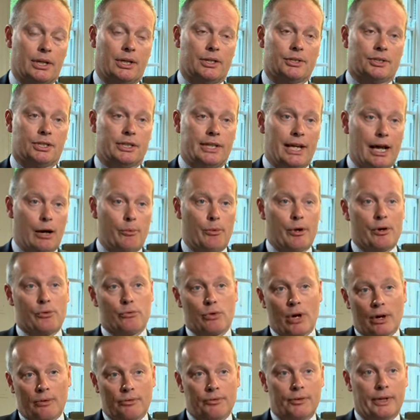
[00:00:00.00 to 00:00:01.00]
So now we're
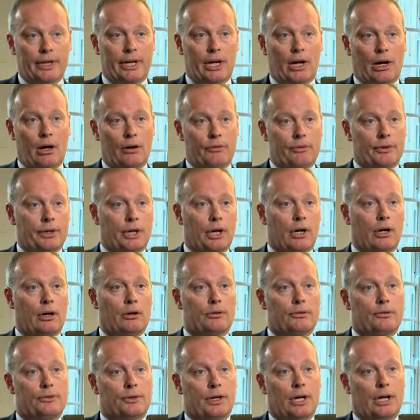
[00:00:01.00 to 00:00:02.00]
roughly half and
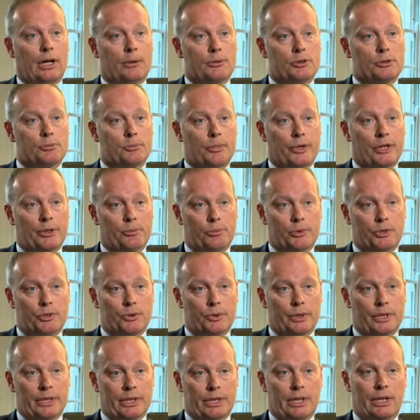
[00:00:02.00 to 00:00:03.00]
half um, spread
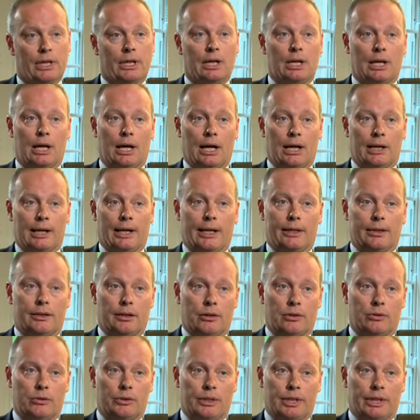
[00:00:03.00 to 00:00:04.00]
between our land
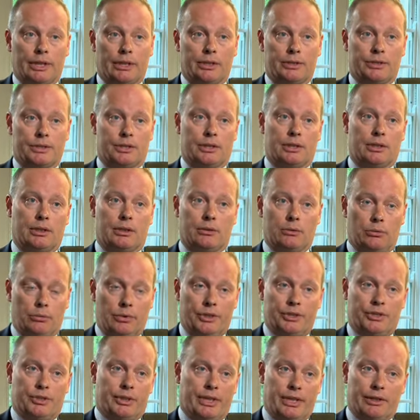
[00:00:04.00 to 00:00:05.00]
holdings
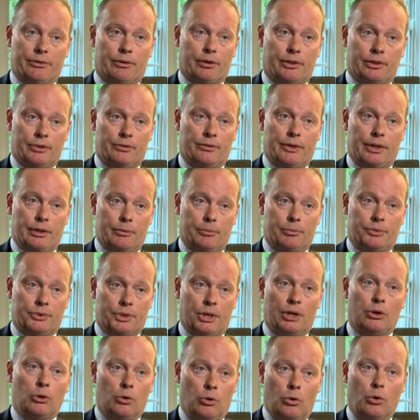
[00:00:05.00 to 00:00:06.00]
which are either undeveloped
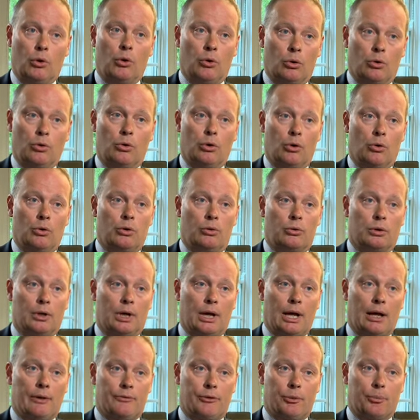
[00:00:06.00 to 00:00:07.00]
or, or,
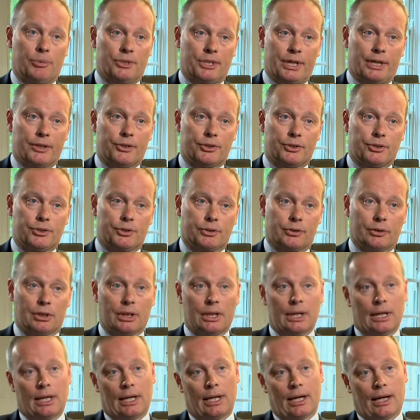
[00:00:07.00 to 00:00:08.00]
or have the potential,
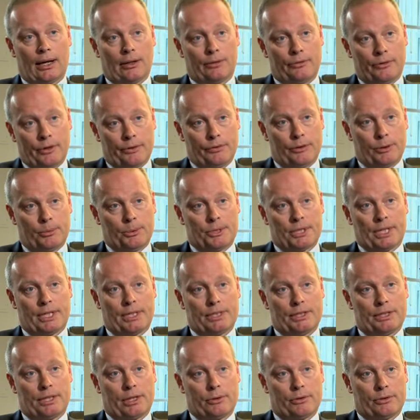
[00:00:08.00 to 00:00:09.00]
and 50%
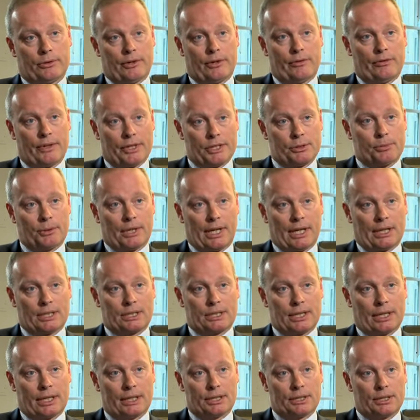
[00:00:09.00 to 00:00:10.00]
in terms of our investment
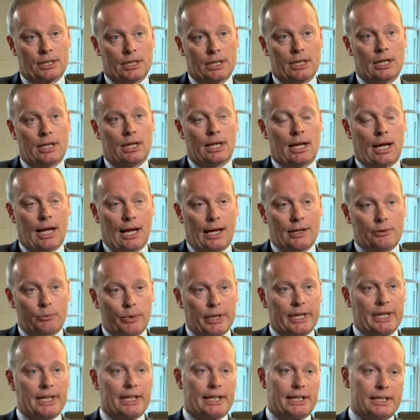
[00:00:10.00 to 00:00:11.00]
assets. And
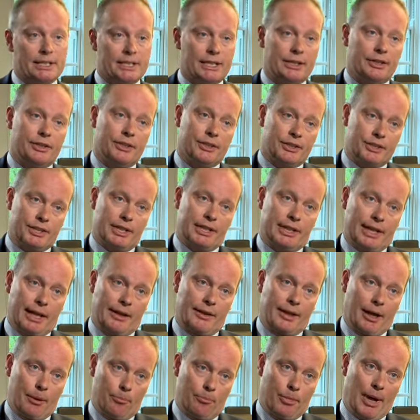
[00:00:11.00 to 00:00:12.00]
we can continue to see
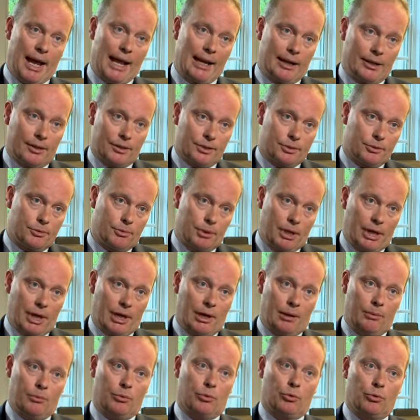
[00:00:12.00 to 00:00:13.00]
that, that balance
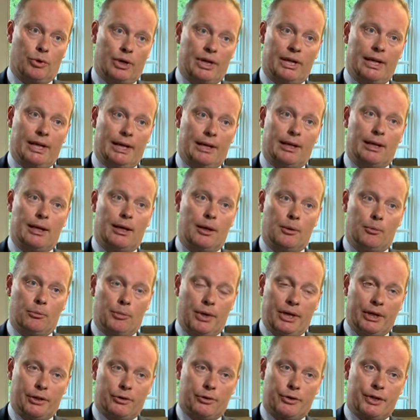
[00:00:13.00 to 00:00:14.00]
um, really
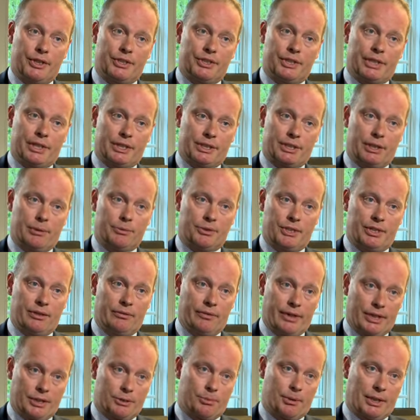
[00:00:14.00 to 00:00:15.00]
increasing in terms of the
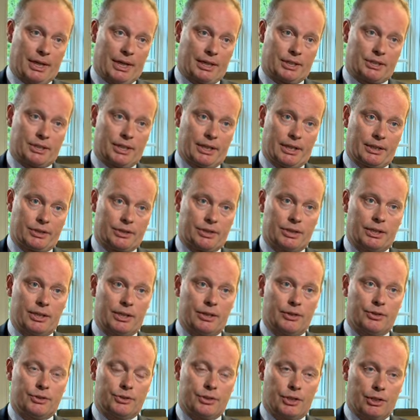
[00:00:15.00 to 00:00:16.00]
investment assets,
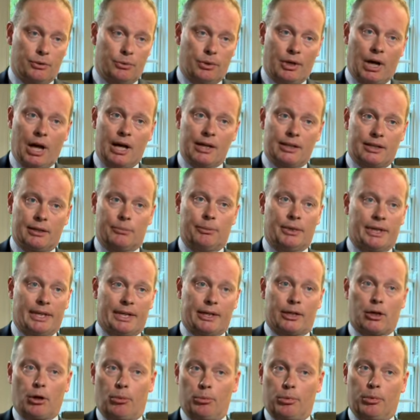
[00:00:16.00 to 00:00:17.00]
so that we, I think we
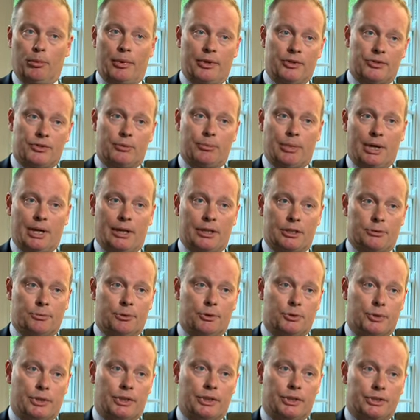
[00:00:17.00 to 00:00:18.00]
get a complementary balance
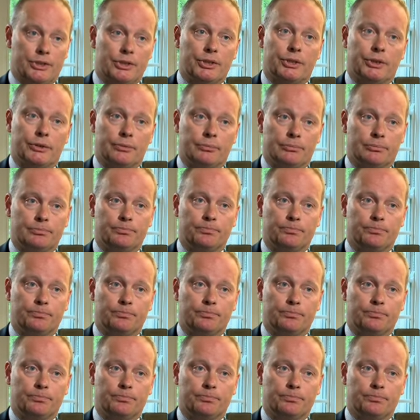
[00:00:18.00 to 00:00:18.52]
between the two.